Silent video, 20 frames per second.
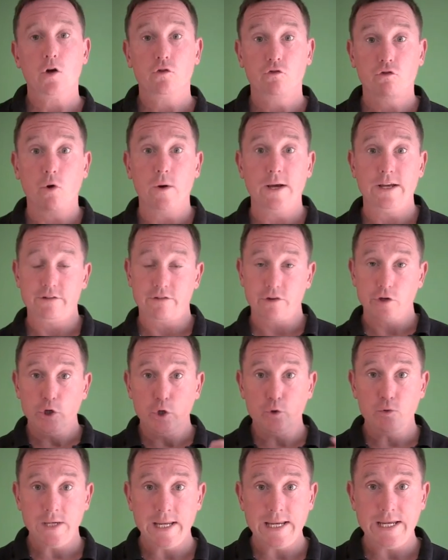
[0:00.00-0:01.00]
So it's a
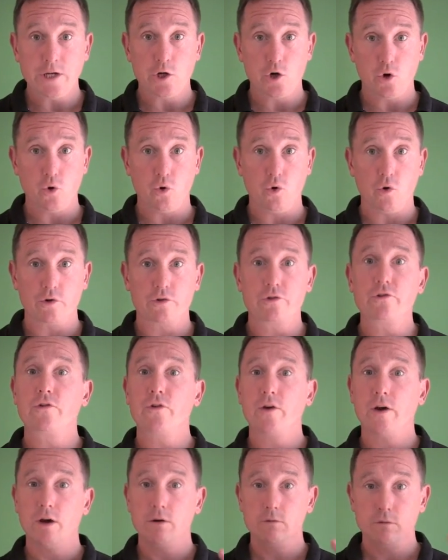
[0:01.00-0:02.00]
unique course.
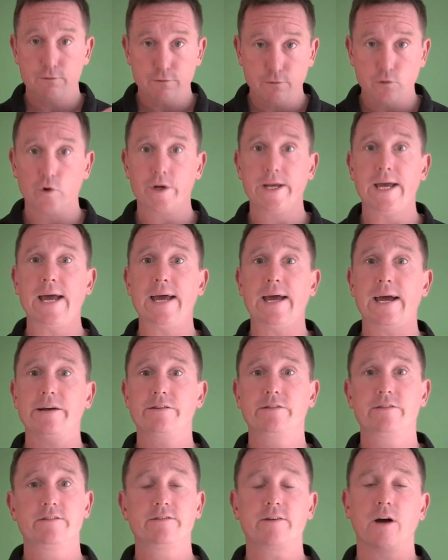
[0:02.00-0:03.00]
48
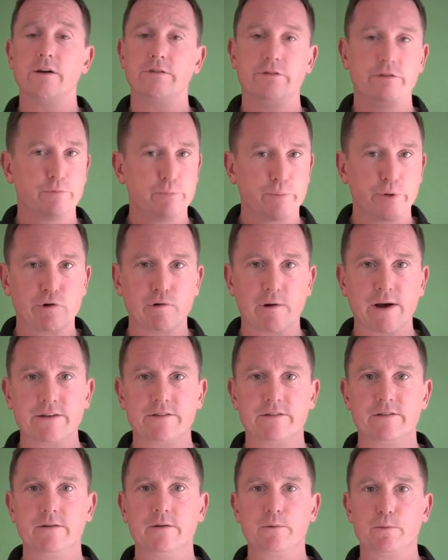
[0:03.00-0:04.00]
exercises
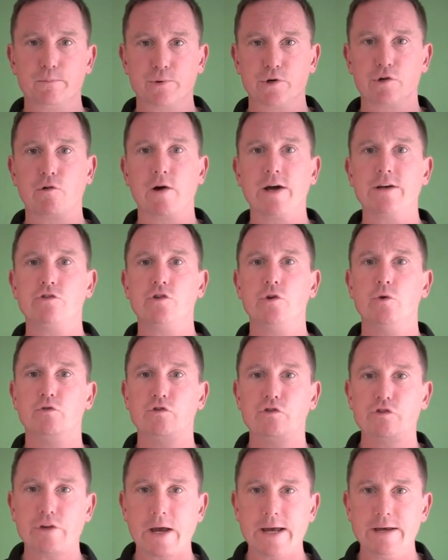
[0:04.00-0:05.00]
progress you
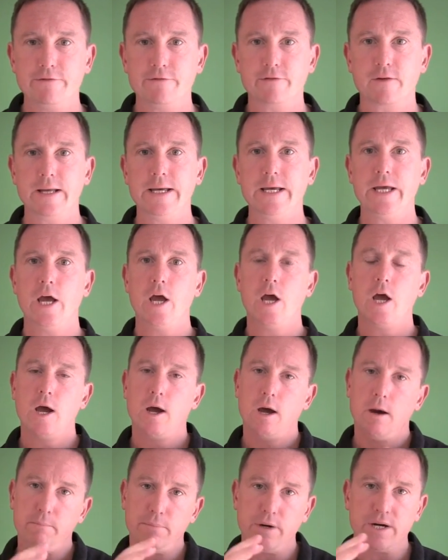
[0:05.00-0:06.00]
safely,
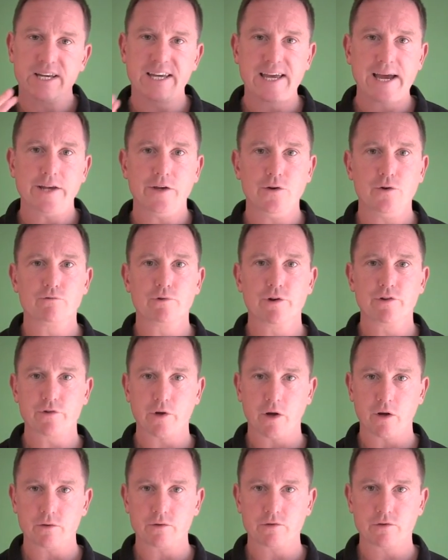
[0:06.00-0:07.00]
but get you
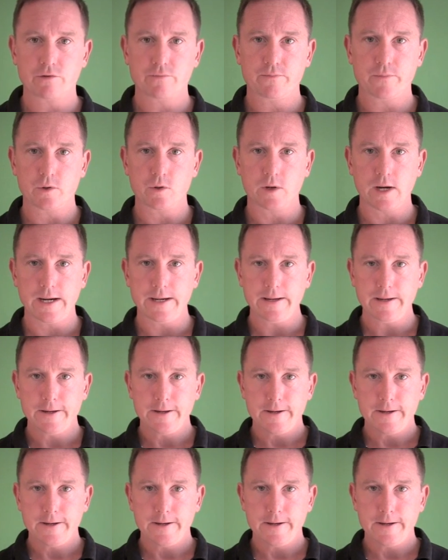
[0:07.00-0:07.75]
results, okay?